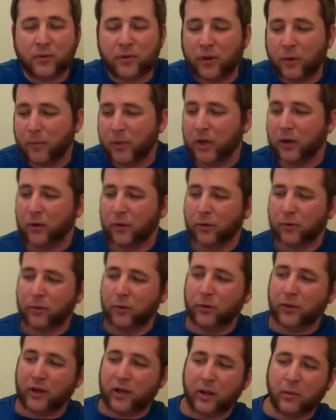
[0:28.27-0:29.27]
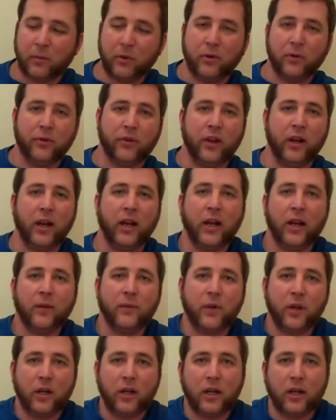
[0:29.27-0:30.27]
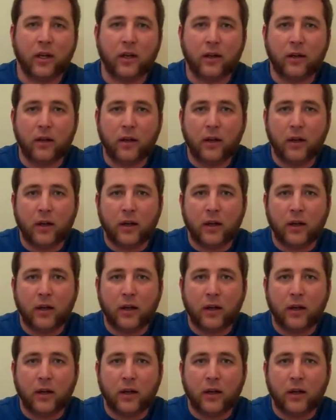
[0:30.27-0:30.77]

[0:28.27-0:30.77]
So I'm going to go through the chemicals that I have on hand.